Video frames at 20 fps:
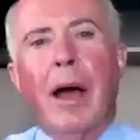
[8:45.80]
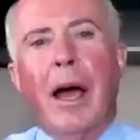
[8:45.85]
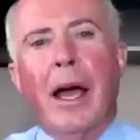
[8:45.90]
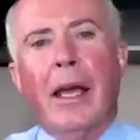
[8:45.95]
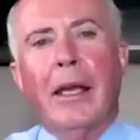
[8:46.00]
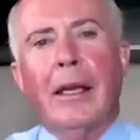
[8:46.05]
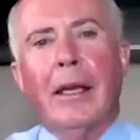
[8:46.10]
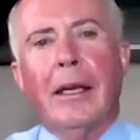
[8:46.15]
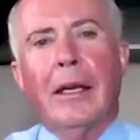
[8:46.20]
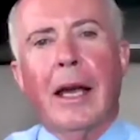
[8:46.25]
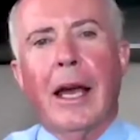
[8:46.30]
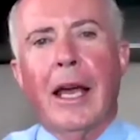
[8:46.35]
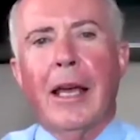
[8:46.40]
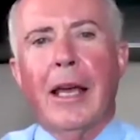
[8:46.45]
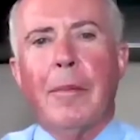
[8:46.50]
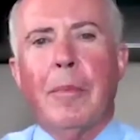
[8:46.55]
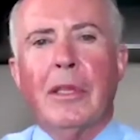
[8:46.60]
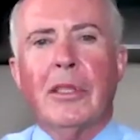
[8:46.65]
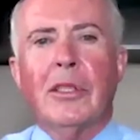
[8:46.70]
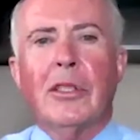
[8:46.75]
Mike, I
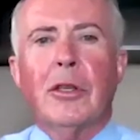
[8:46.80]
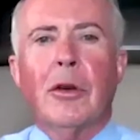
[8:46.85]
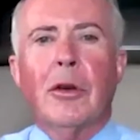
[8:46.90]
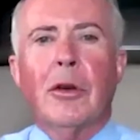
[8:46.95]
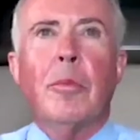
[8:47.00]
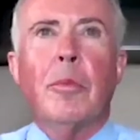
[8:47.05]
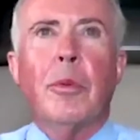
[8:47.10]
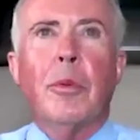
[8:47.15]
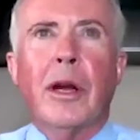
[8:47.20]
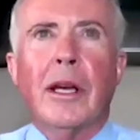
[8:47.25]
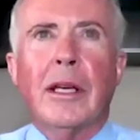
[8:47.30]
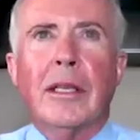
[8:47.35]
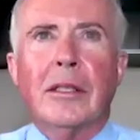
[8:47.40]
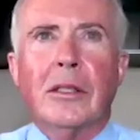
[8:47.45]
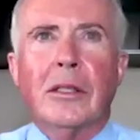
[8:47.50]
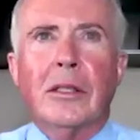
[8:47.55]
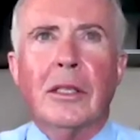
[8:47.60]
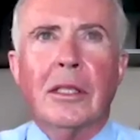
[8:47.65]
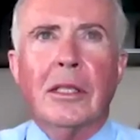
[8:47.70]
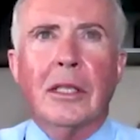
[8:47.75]
have been so
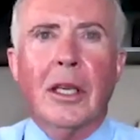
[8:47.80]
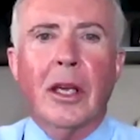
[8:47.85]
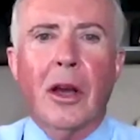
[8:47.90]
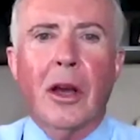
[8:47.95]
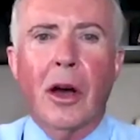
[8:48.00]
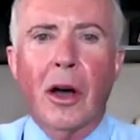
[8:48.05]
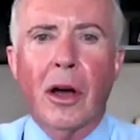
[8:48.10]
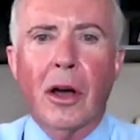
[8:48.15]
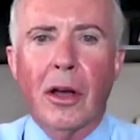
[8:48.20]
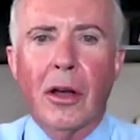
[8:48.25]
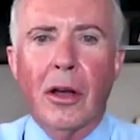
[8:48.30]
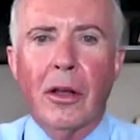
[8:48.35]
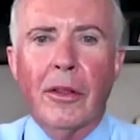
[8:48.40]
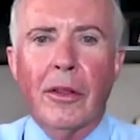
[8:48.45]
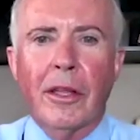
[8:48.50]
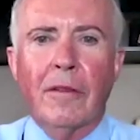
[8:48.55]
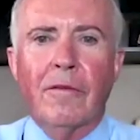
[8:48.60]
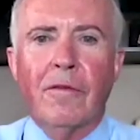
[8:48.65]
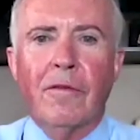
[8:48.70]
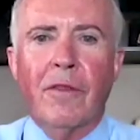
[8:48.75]
impressed to see all
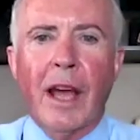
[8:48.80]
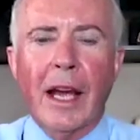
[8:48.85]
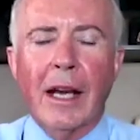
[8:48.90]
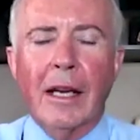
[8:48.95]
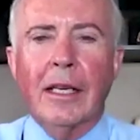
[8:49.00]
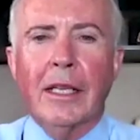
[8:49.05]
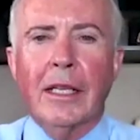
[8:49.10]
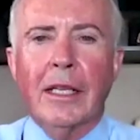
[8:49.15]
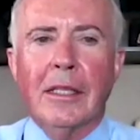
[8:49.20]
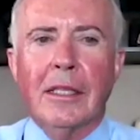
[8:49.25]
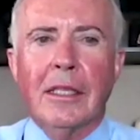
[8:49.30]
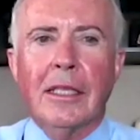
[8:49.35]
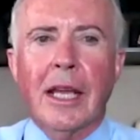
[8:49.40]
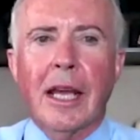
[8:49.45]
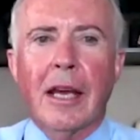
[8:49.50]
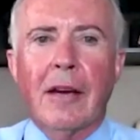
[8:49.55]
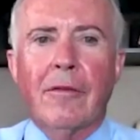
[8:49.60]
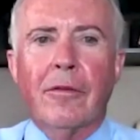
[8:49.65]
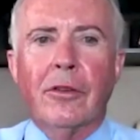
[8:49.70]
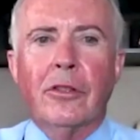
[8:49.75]
that faculty and
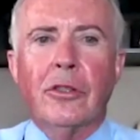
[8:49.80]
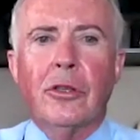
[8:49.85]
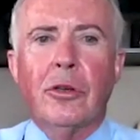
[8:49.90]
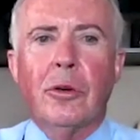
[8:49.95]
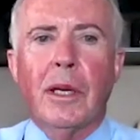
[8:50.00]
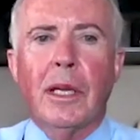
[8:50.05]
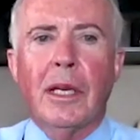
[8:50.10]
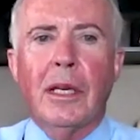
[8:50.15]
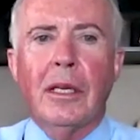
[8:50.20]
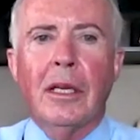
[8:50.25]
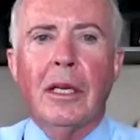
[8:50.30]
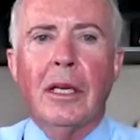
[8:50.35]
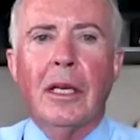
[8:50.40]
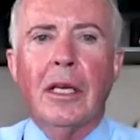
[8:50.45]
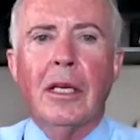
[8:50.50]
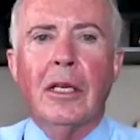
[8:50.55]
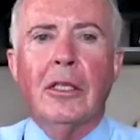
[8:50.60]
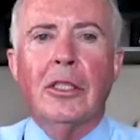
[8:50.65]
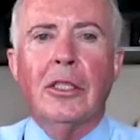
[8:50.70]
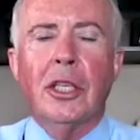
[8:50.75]
staff are doing
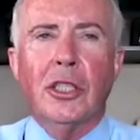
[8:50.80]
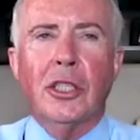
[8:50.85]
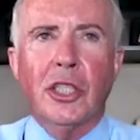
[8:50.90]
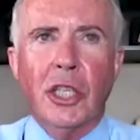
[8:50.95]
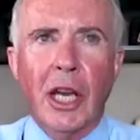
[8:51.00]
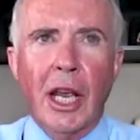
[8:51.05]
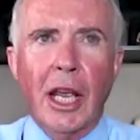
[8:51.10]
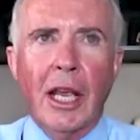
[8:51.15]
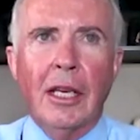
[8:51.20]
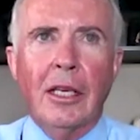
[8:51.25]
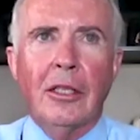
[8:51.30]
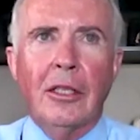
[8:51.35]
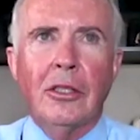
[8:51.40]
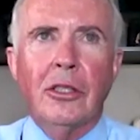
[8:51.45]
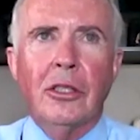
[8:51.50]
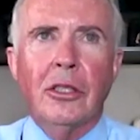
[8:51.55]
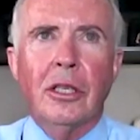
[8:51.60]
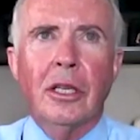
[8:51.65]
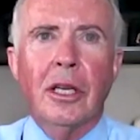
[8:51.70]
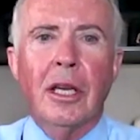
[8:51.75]
to
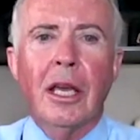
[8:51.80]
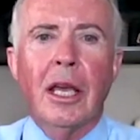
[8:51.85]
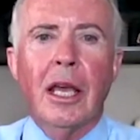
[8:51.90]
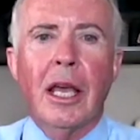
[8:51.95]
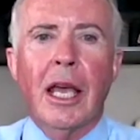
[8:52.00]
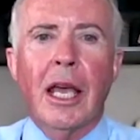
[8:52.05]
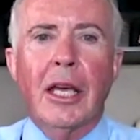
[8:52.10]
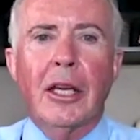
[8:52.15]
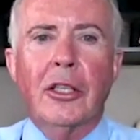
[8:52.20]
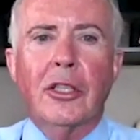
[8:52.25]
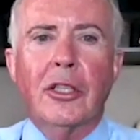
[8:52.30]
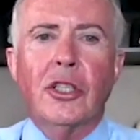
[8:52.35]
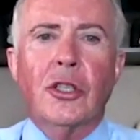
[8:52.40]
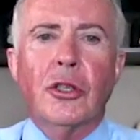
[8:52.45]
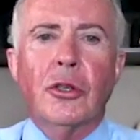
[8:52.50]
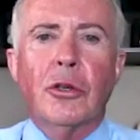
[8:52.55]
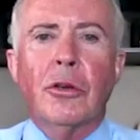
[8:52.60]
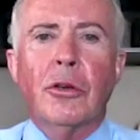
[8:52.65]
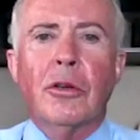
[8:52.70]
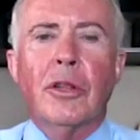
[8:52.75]
change and
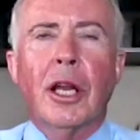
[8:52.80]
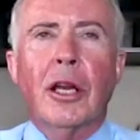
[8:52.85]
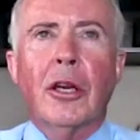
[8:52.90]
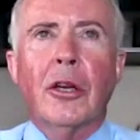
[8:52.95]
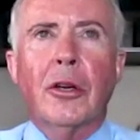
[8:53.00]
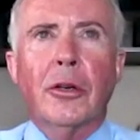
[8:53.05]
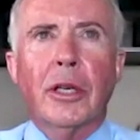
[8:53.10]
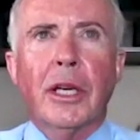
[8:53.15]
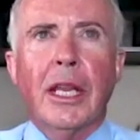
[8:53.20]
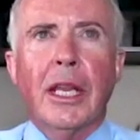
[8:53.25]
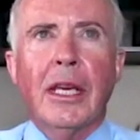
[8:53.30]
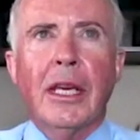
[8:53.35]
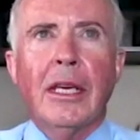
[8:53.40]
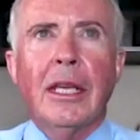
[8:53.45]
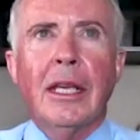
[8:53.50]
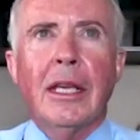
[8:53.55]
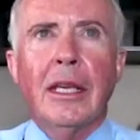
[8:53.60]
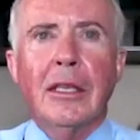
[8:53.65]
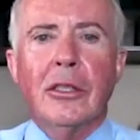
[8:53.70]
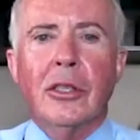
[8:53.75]
assure that
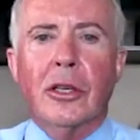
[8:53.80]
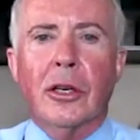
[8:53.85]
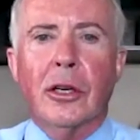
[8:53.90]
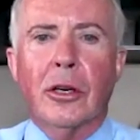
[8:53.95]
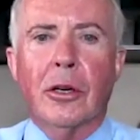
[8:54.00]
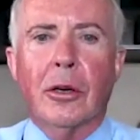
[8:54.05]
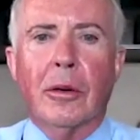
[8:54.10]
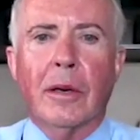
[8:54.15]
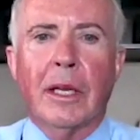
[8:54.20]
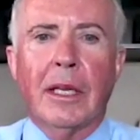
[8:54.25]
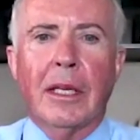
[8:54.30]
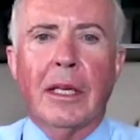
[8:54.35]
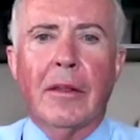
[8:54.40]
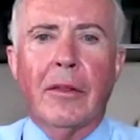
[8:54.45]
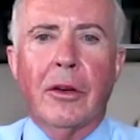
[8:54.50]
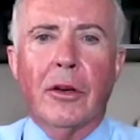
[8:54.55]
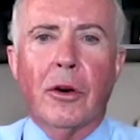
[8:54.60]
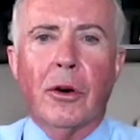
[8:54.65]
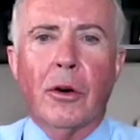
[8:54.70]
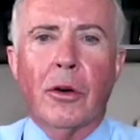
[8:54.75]
learning is occurring
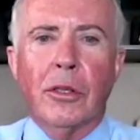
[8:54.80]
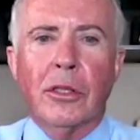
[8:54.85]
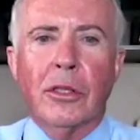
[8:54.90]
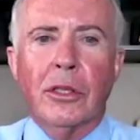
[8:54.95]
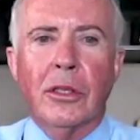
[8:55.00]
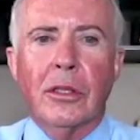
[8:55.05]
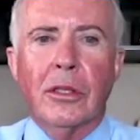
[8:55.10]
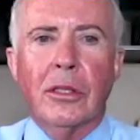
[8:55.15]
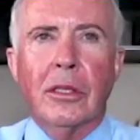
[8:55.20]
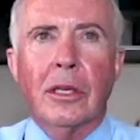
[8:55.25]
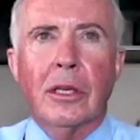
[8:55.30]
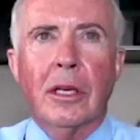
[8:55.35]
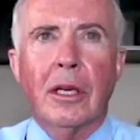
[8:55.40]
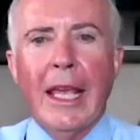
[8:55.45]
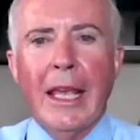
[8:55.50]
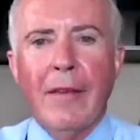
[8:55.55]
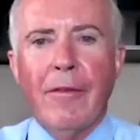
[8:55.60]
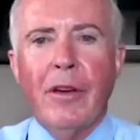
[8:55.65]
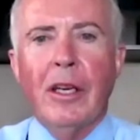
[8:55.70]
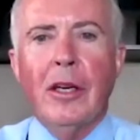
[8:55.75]
in their courses,
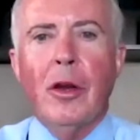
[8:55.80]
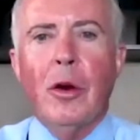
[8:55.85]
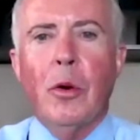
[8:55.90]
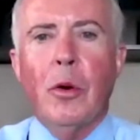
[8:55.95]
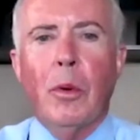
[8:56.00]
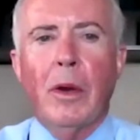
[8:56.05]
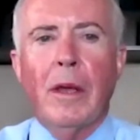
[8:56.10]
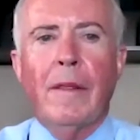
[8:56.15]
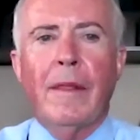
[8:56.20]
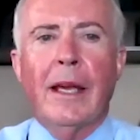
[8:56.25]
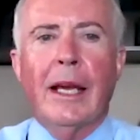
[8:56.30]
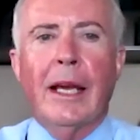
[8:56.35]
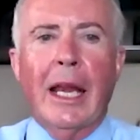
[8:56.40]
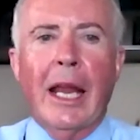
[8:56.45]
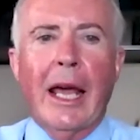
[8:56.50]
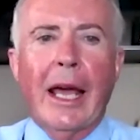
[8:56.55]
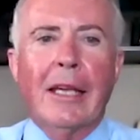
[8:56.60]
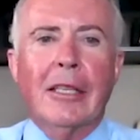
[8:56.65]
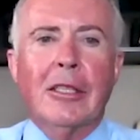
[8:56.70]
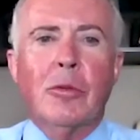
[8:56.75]
even when the
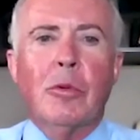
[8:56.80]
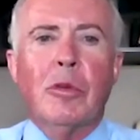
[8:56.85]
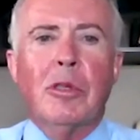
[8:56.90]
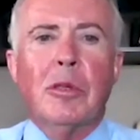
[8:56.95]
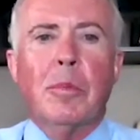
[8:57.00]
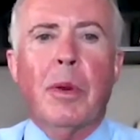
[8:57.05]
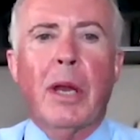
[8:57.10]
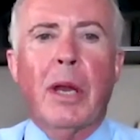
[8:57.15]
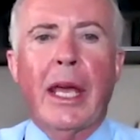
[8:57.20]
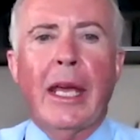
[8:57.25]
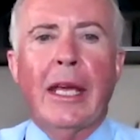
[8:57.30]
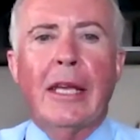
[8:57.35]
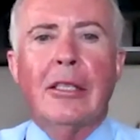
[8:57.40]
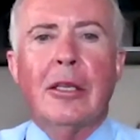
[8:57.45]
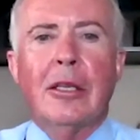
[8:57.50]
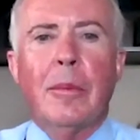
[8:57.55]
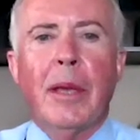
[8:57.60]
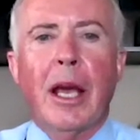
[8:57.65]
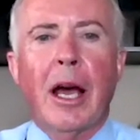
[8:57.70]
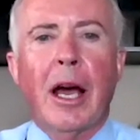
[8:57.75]
class was
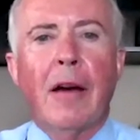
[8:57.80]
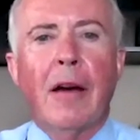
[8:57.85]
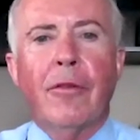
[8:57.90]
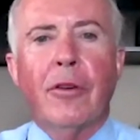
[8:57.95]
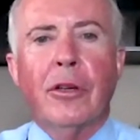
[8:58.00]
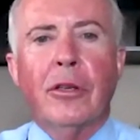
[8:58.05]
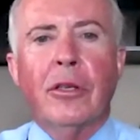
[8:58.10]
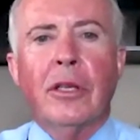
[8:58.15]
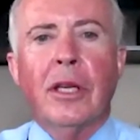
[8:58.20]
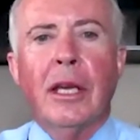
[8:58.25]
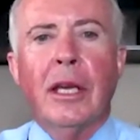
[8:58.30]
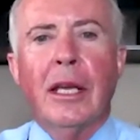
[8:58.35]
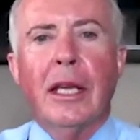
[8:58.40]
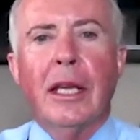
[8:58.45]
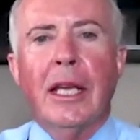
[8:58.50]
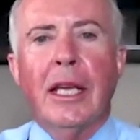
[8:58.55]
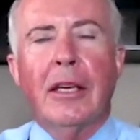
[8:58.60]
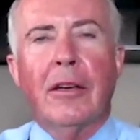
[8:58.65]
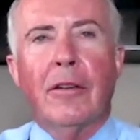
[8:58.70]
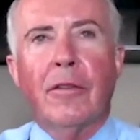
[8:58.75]
planned to be offered
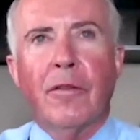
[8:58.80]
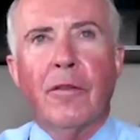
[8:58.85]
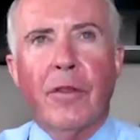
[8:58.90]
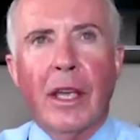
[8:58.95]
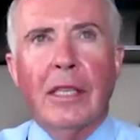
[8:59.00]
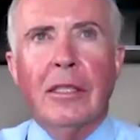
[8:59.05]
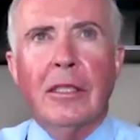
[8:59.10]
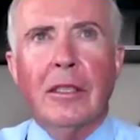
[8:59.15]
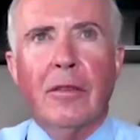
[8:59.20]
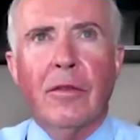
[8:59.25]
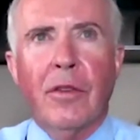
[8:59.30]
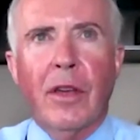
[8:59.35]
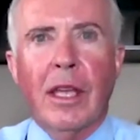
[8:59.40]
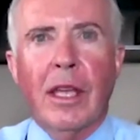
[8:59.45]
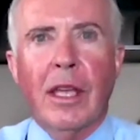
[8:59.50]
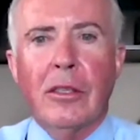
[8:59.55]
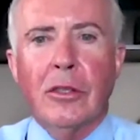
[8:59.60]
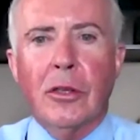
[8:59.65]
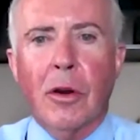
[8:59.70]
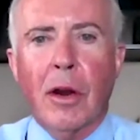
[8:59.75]
in a
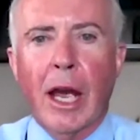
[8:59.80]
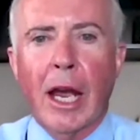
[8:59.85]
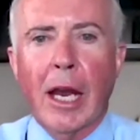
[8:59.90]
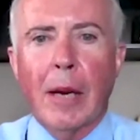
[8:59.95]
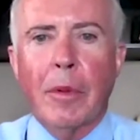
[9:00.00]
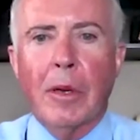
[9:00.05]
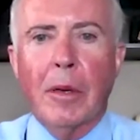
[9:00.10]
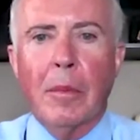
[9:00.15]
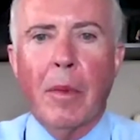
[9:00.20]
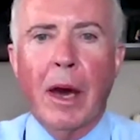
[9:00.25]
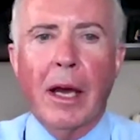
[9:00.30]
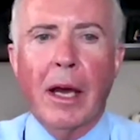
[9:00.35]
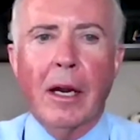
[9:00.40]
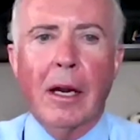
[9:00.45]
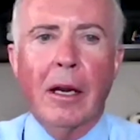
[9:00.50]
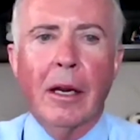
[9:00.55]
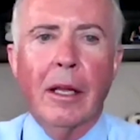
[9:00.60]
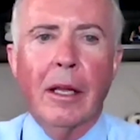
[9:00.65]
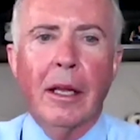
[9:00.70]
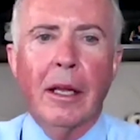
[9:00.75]
face-to-face or hybrid
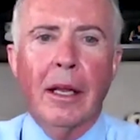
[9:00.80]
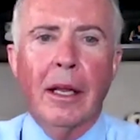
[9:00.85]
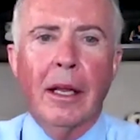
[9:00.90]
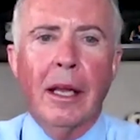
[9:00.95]
model,